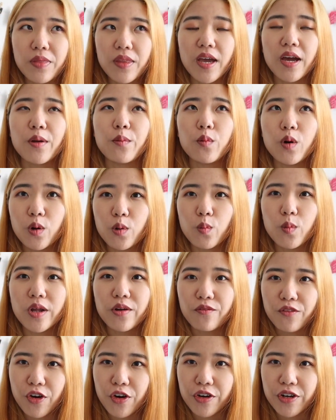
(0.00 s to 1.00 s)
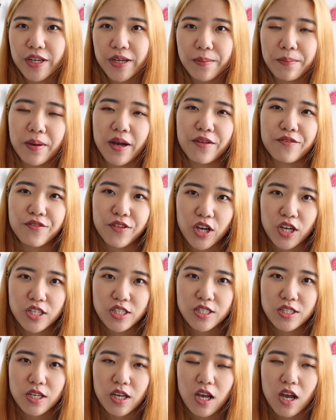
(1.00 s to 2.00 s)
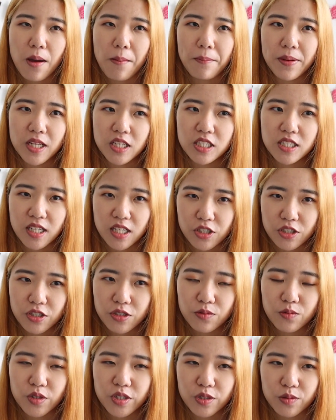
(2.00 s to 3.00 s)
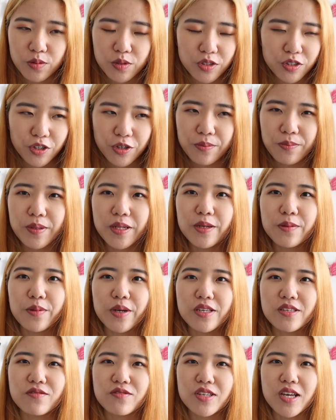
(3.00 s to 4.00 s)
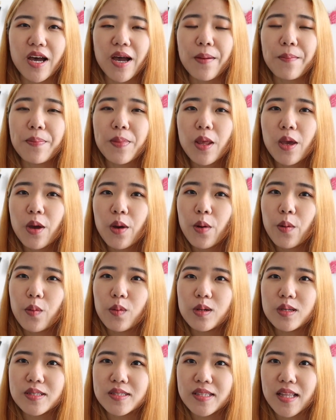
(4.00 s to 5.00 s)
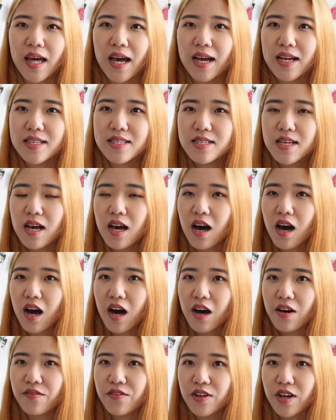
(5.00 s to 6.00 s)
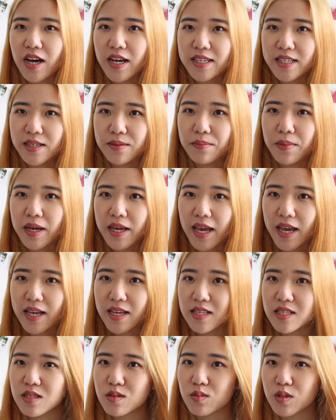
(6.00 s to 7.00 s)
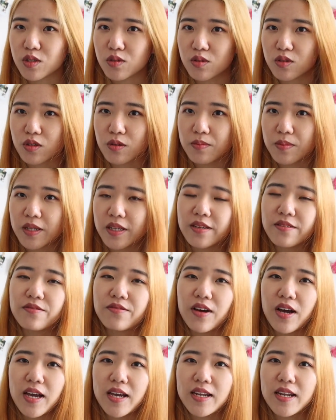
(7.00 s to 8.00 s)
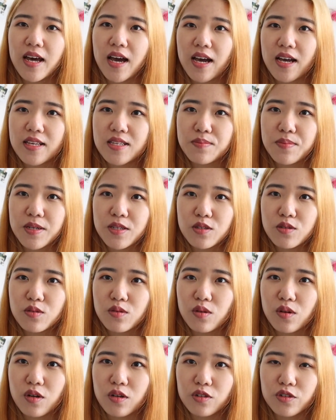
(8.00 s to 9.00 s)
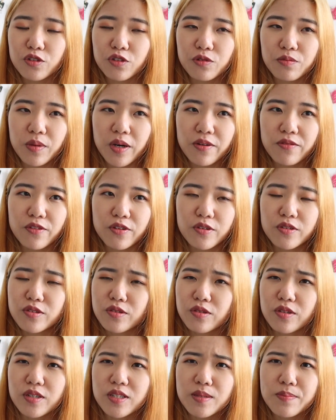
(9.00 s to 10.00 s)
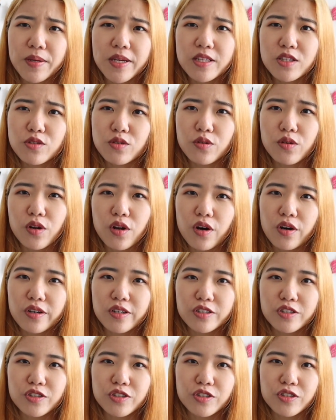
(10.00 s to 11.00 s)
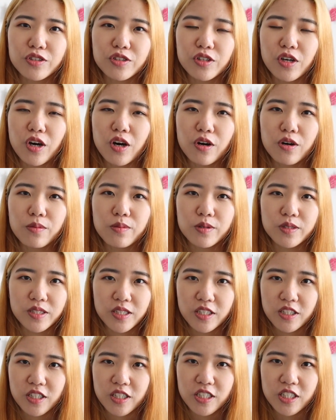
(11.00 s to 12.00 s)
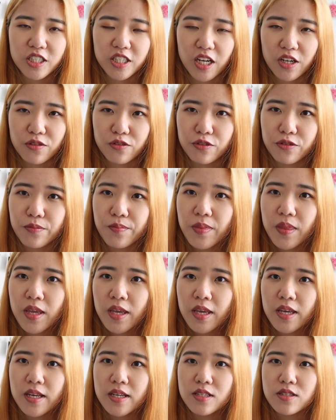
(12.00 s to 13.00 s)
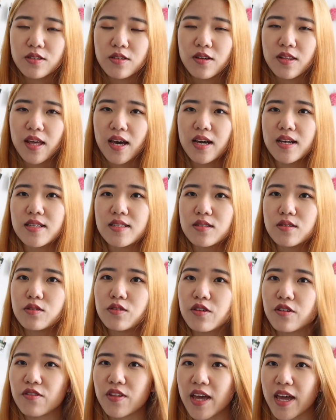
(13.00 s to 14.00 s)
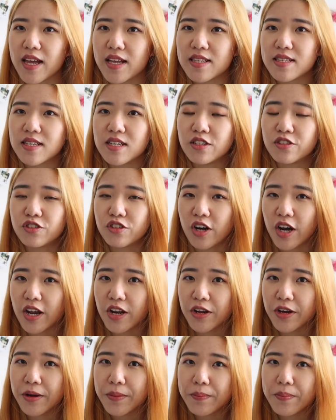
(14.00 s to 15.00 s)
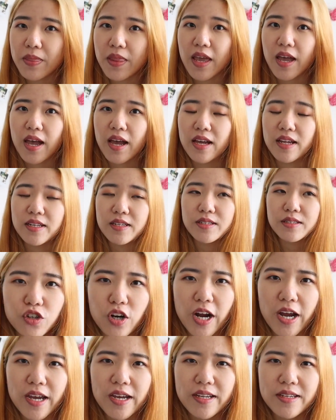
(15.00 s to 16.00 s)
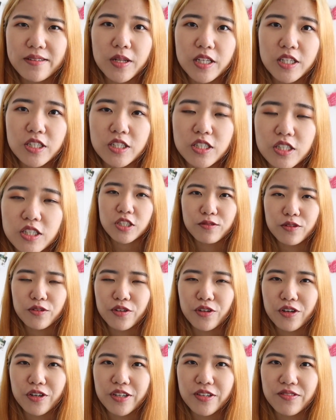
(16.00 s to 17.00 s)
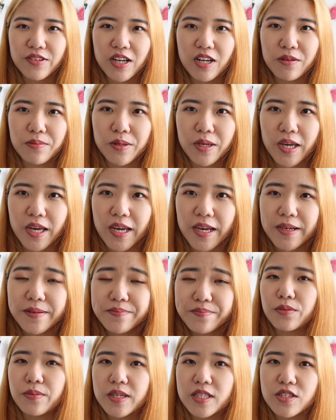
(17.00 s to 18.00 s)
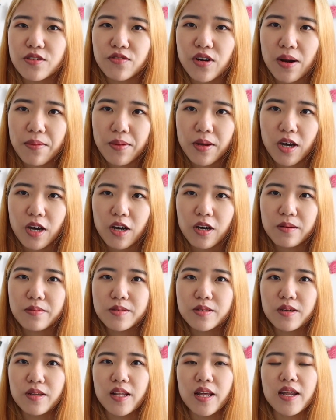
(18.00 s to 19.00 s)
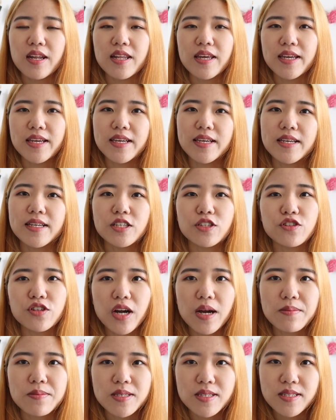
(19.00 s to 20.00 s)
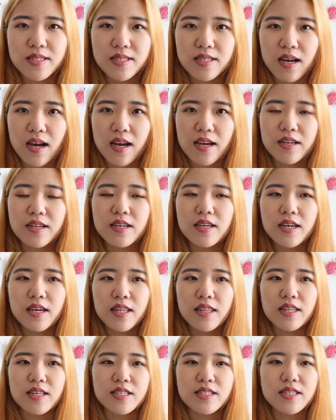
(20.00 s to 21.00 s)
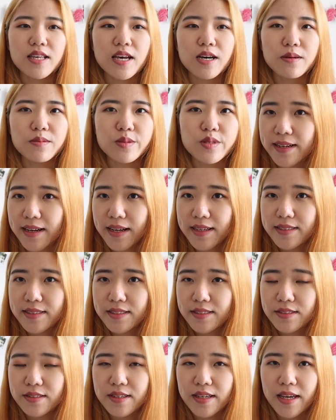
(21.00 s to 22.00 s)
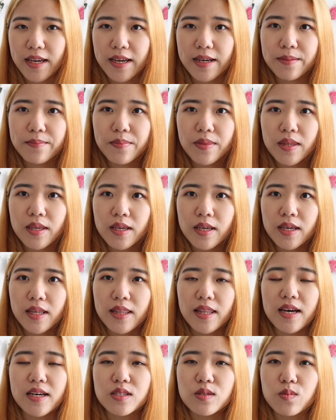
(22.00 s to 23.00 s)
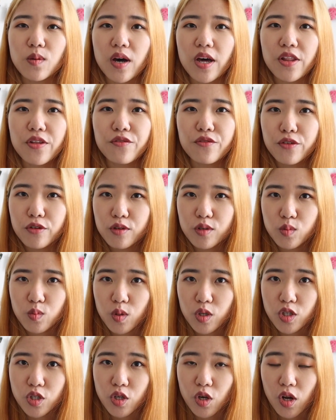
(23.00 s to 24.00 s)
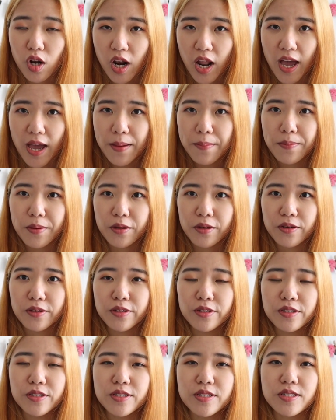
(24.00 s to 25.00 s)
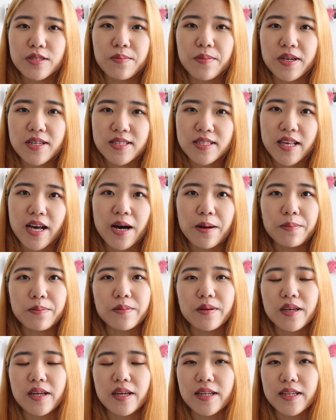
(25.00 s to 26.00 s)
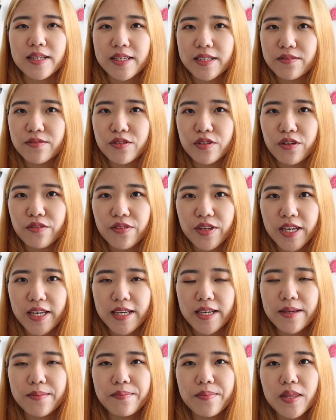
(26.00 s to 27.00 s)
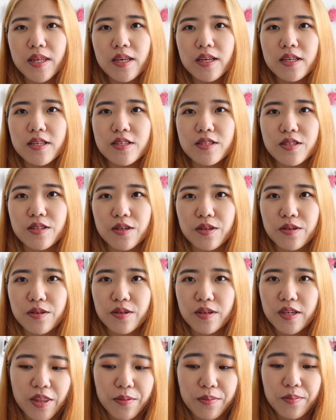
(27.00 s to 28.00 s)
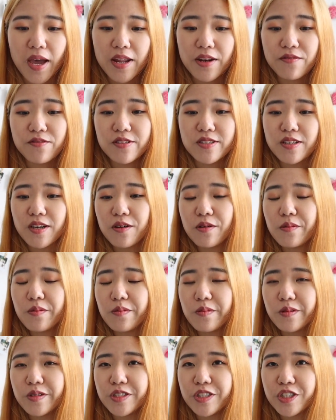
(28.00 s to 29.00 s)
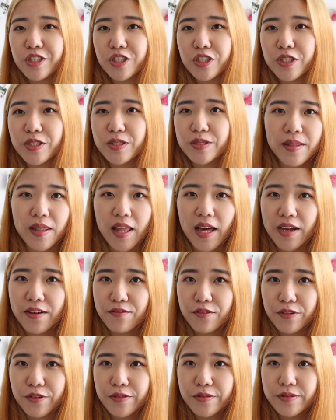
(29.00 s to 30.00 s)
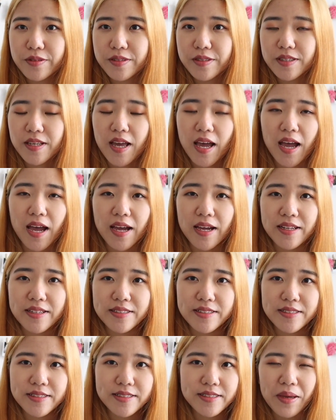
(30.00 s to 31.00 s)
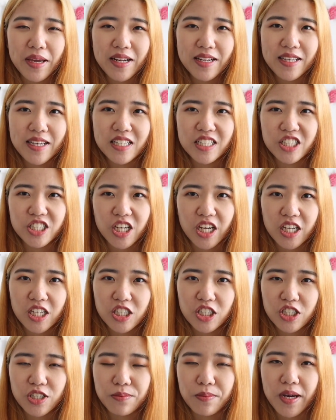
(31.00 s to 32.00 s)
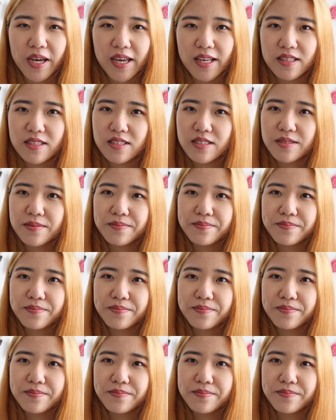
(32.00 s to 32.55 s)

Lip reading: And what went wrong in my first bleach session, which was a complete waste of time, was that after I did my ends, which was completely fine, I spent too long doing my roots, or I spent too long doing the whole procedure in general, so that all of the ends had dried up, and dried bleach will not develop your hair. You're meant to wrap it up so that the heat is trapped inside. This helps lighten your hair. That's why the roots were so light, because my scalp gives off heat, so the end result was just light roots and barely any change in my ends.